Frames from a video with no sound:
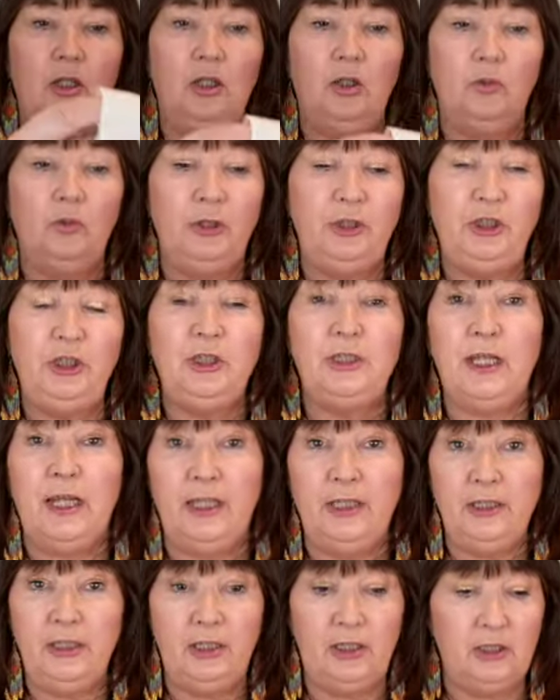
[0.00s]
which is
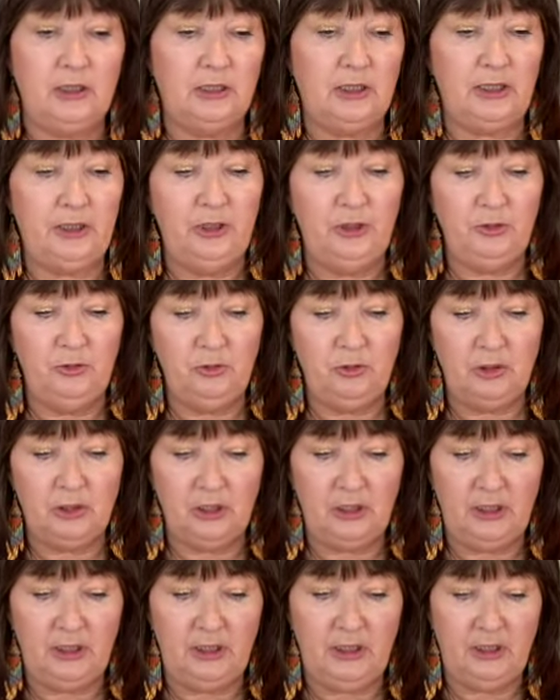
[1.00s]
handy because I use
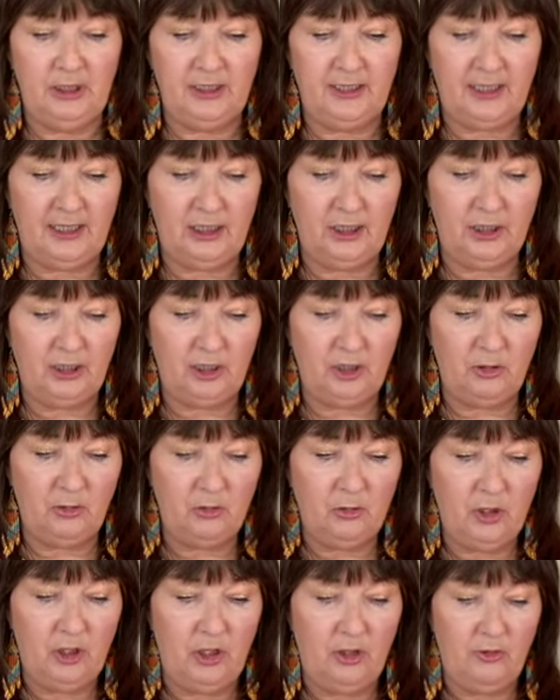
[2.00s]
the calico
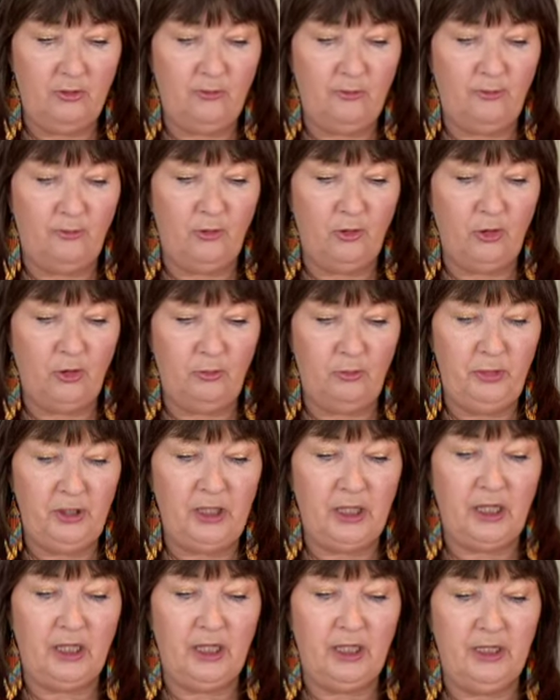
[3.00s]
for
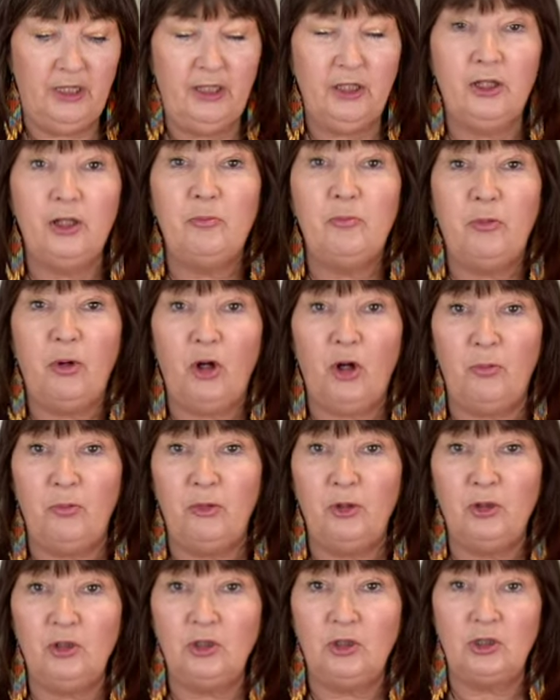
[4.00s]
behind the
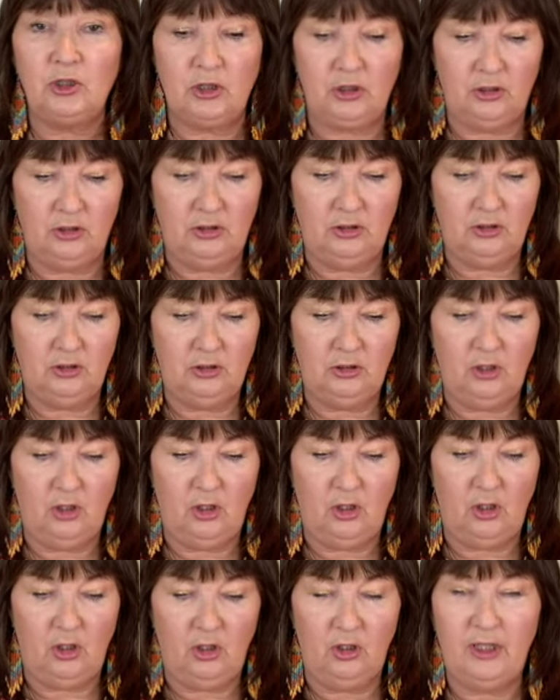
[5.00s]
poppers
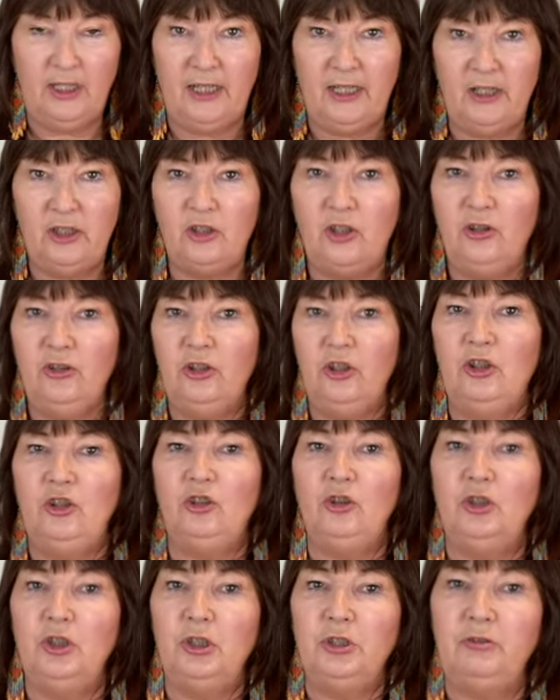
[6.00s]
on the
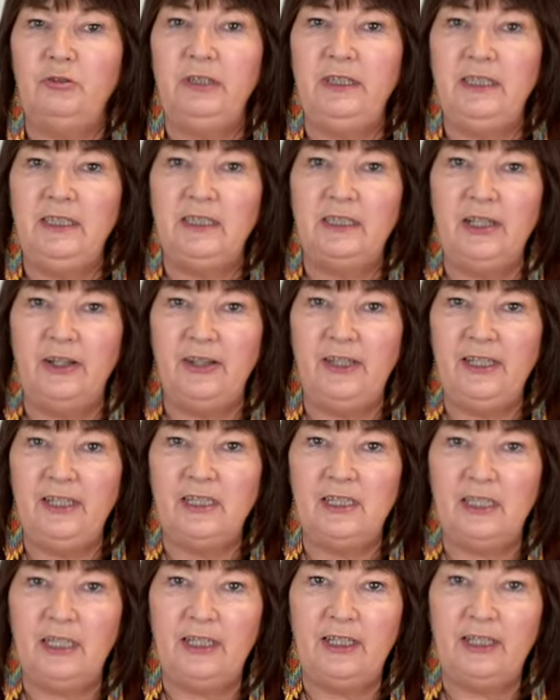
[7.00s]
dungarees and
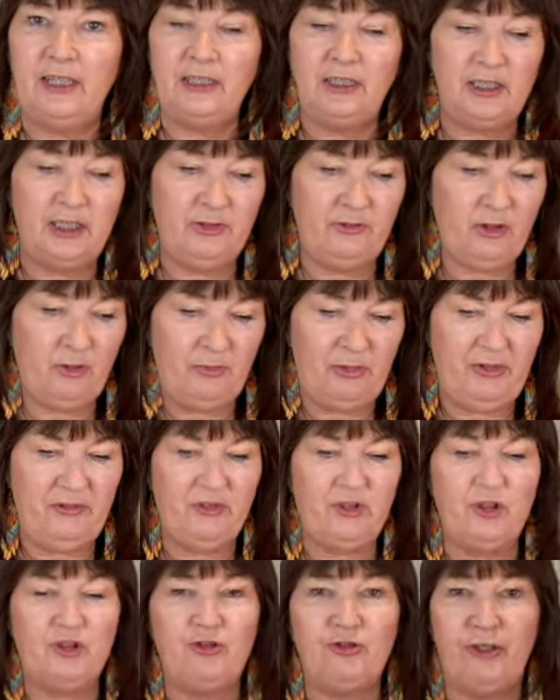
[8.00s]
things like that, to give it a bit of
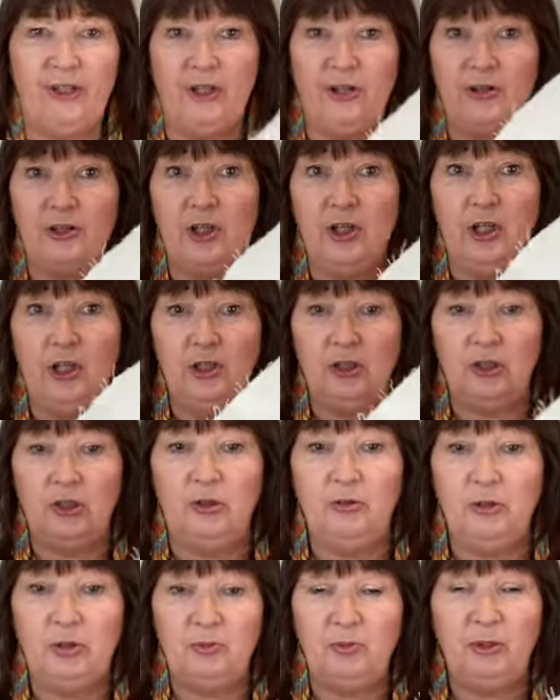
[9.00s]
strength.
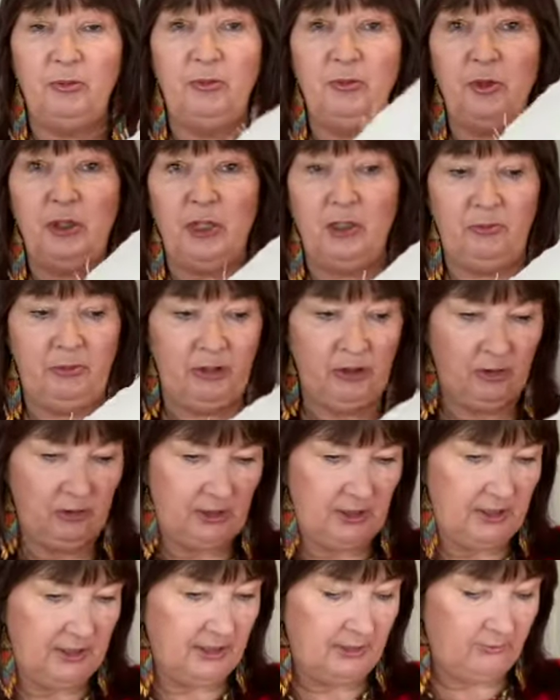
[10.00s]
So it's probably what I'll be
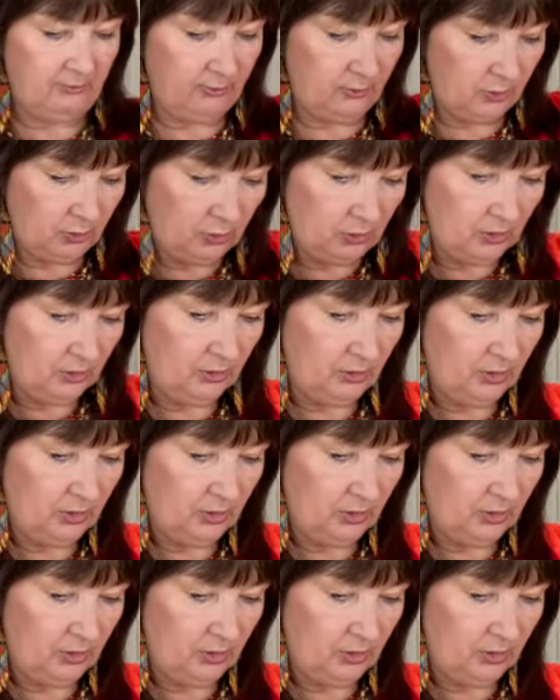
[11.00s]
using that for,